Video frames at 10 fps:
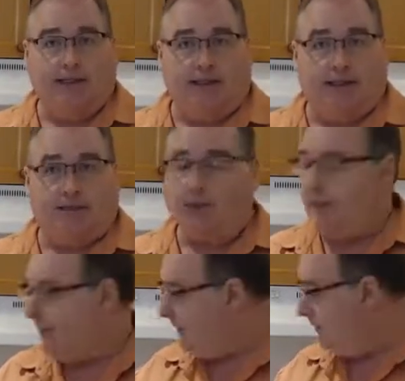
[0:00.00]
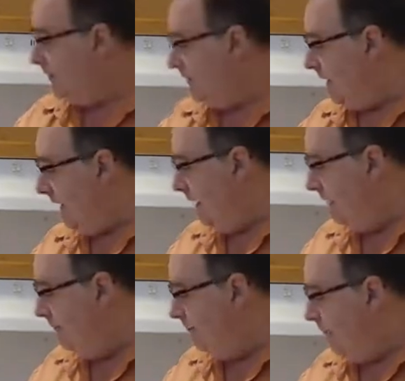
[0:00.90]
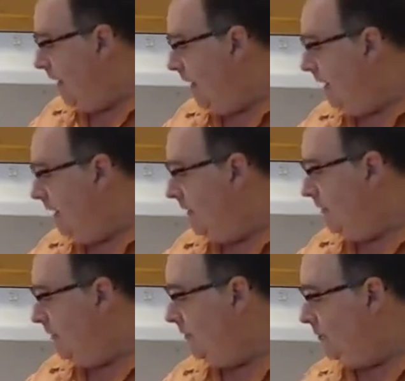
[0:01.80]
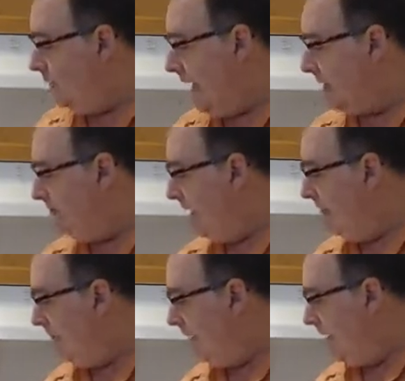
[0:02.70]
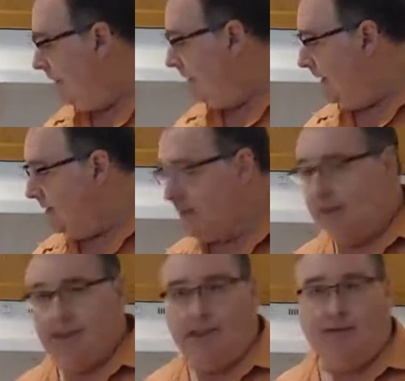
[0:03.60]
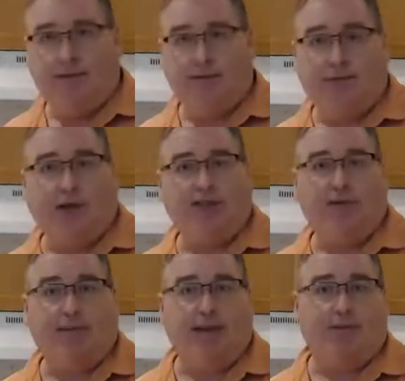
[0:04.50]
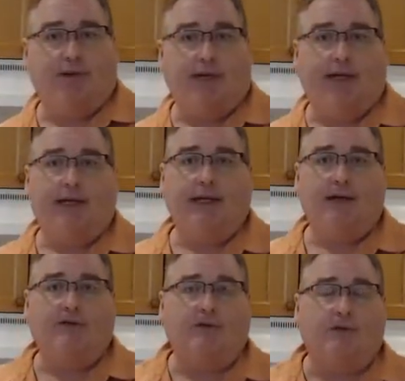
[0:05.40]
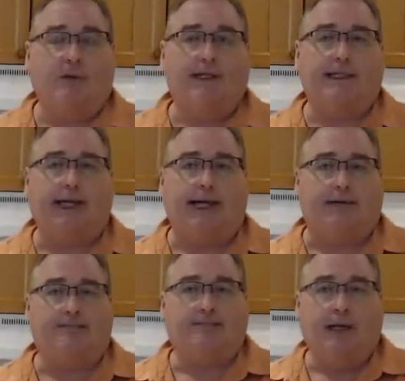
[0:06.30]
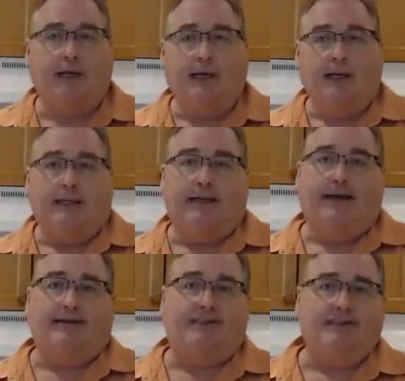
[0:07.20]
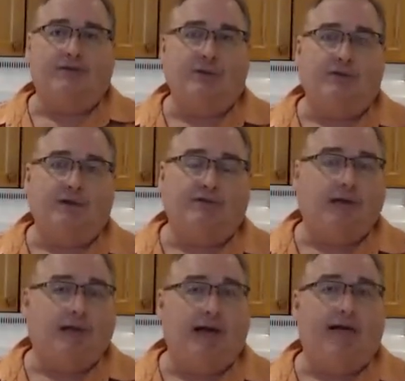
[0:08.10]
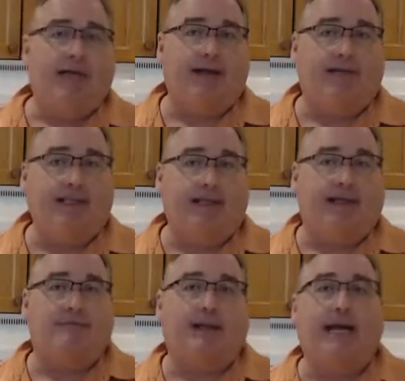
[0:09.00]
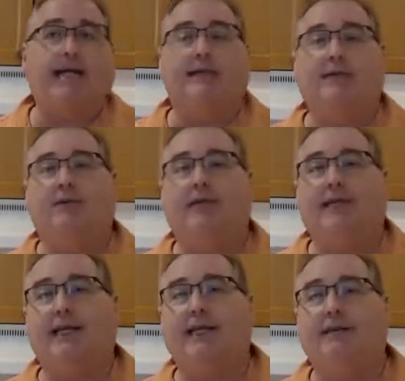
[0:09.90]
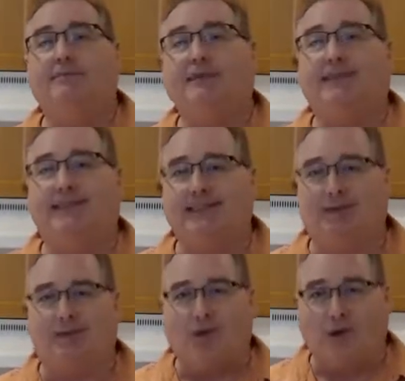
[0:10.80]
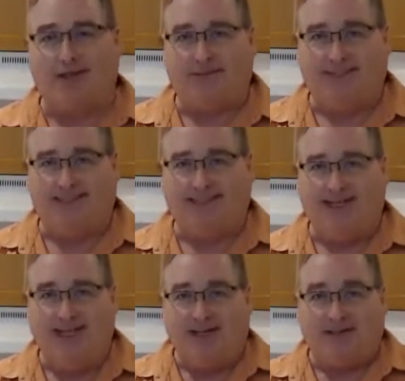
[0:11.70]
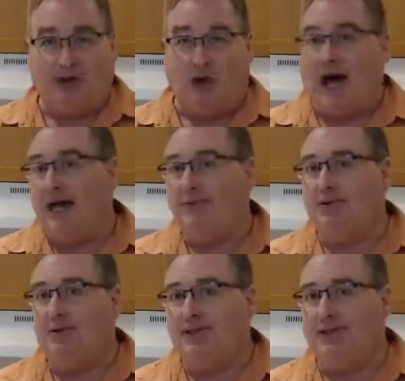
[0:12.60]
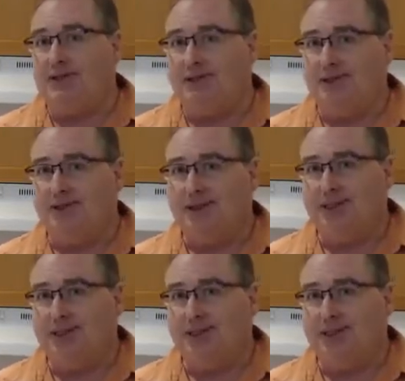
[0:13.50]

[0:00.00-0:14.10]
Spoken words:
this process looks like. You can use wax paper, or I've got parchment paper right here for rolling it out. Now, since we've moved, we don't have everything unpacked, and the one thing I am missing is a rolling pin. So I'm going to